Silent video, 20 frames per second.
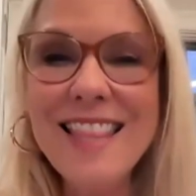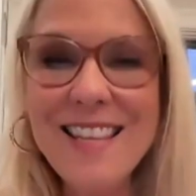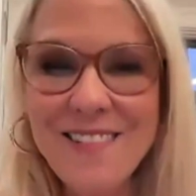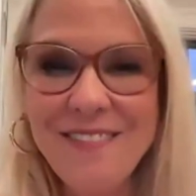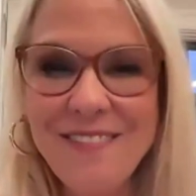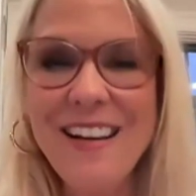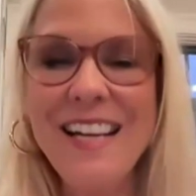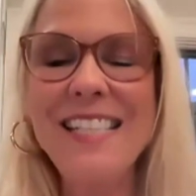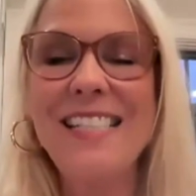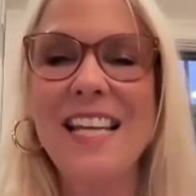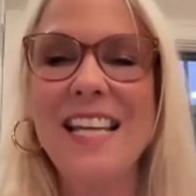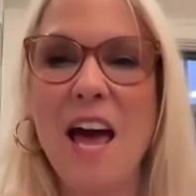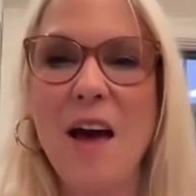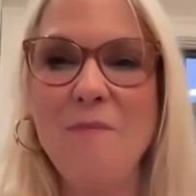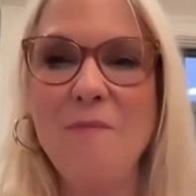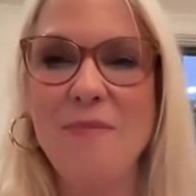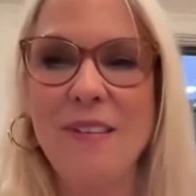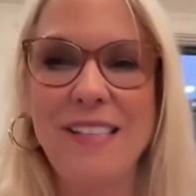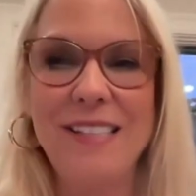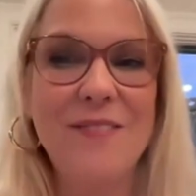the rest
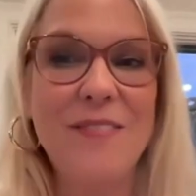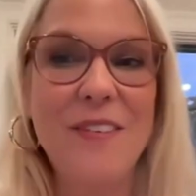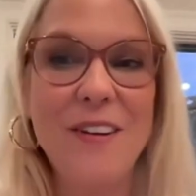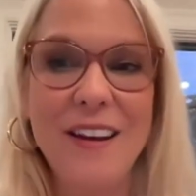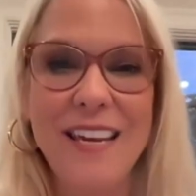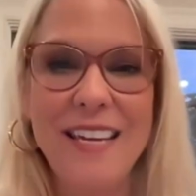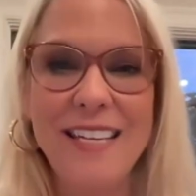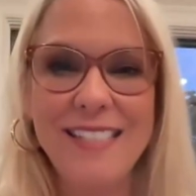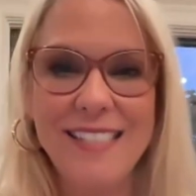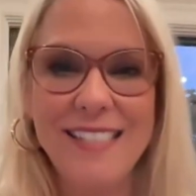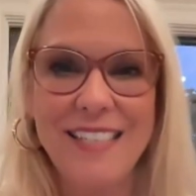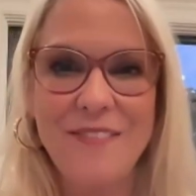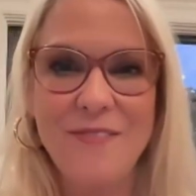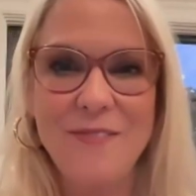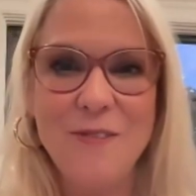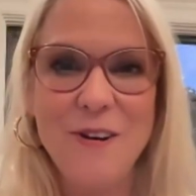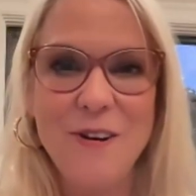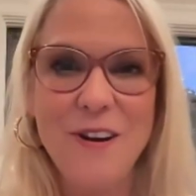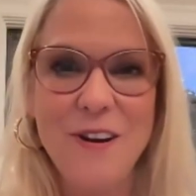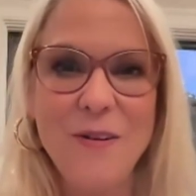happens very easily
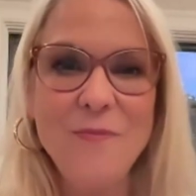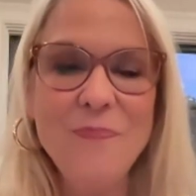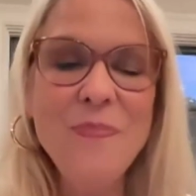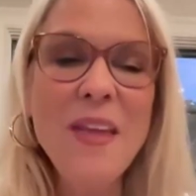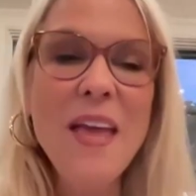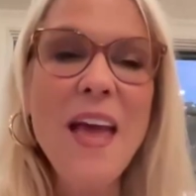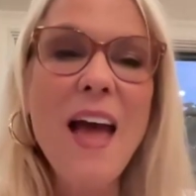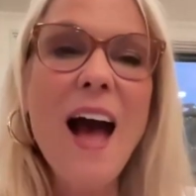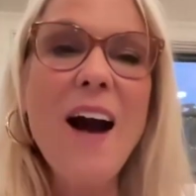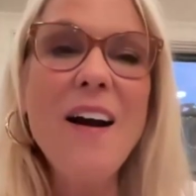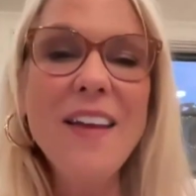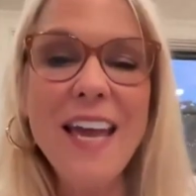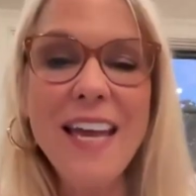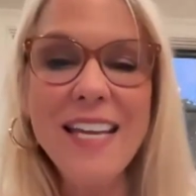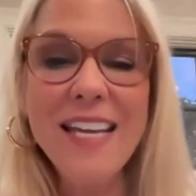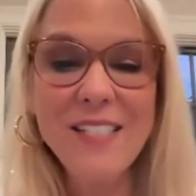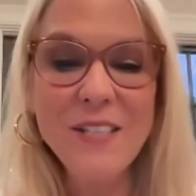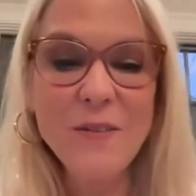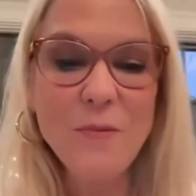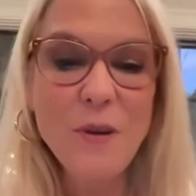for you. Okay,
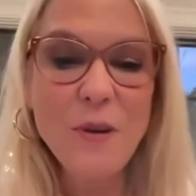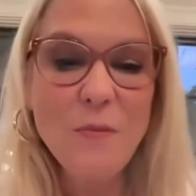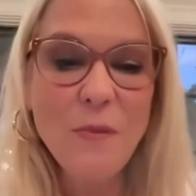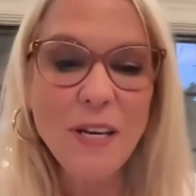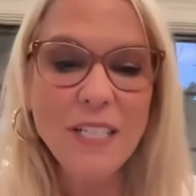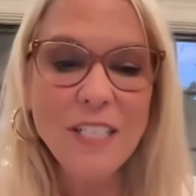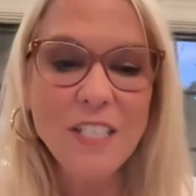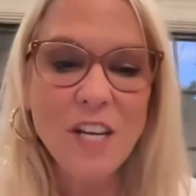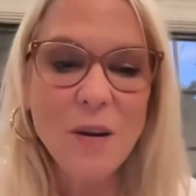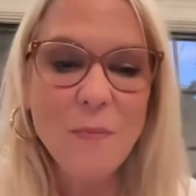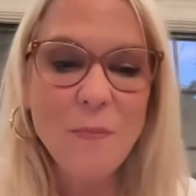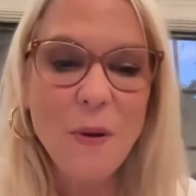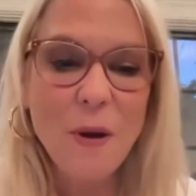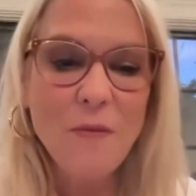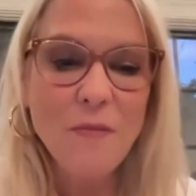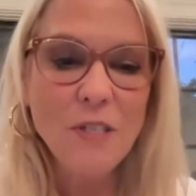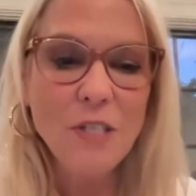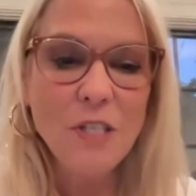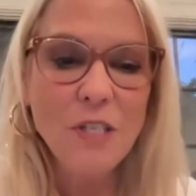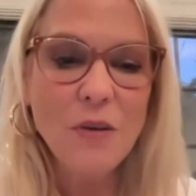so we want to jump
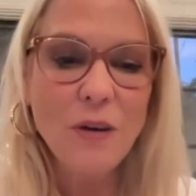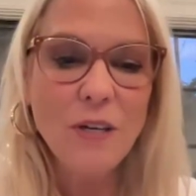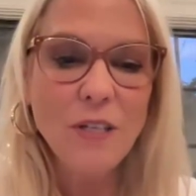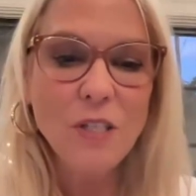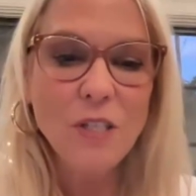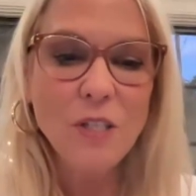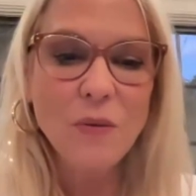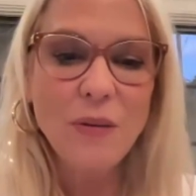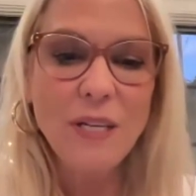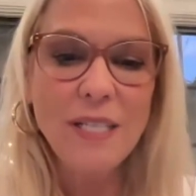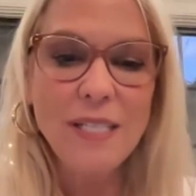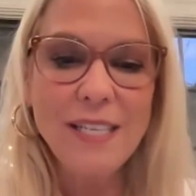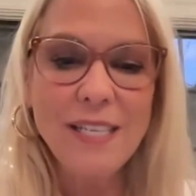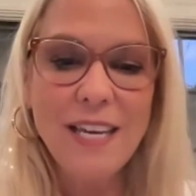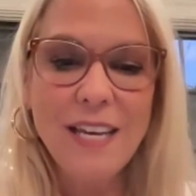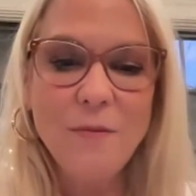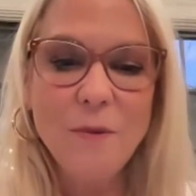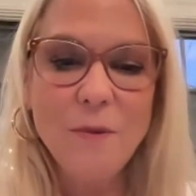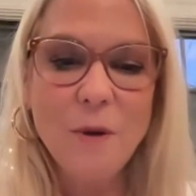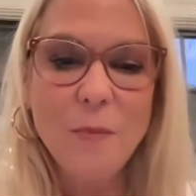over to our screens
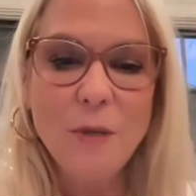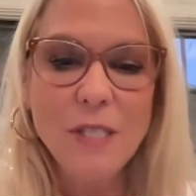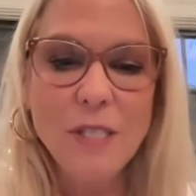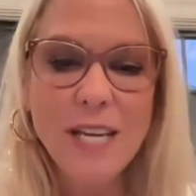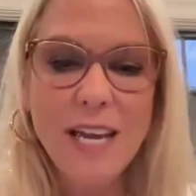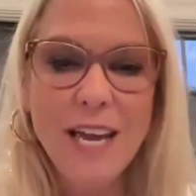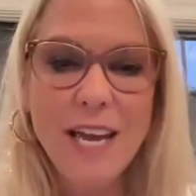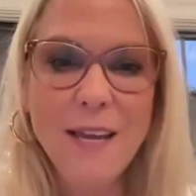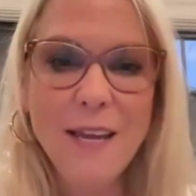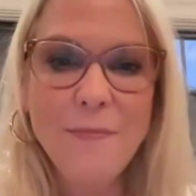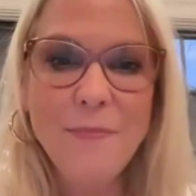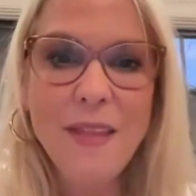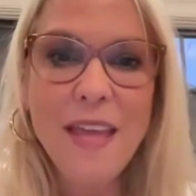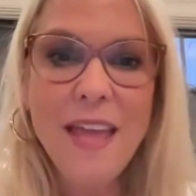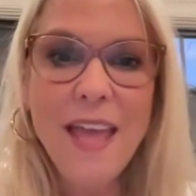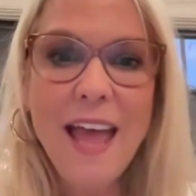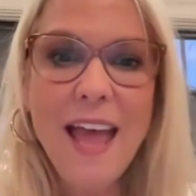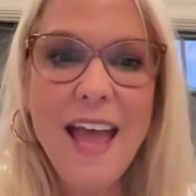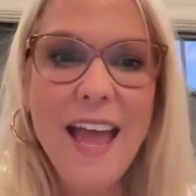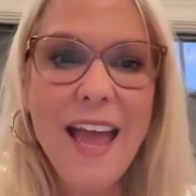again one more time.
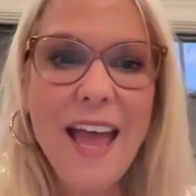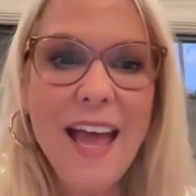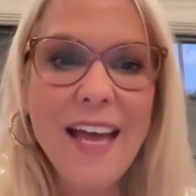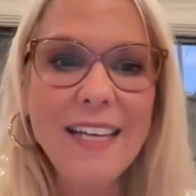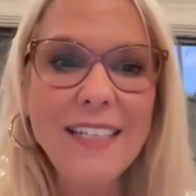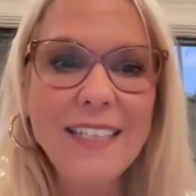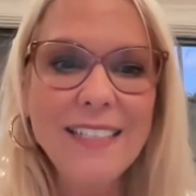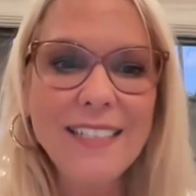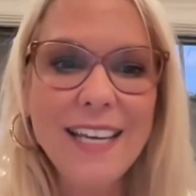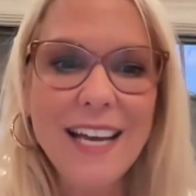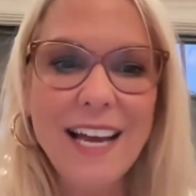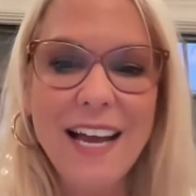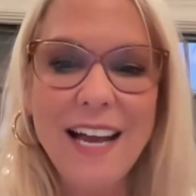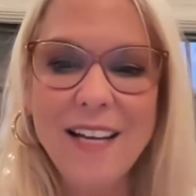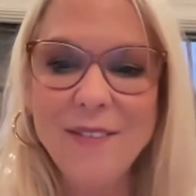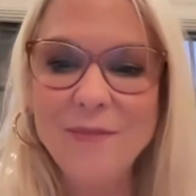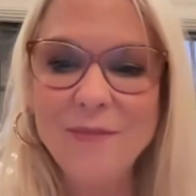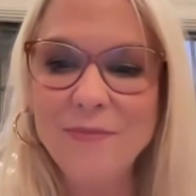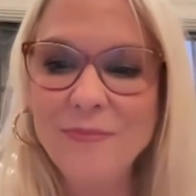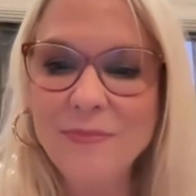And
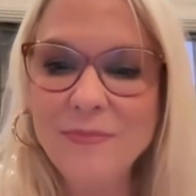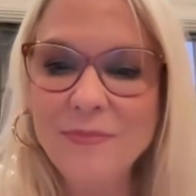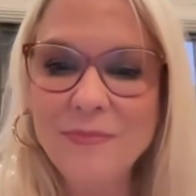um,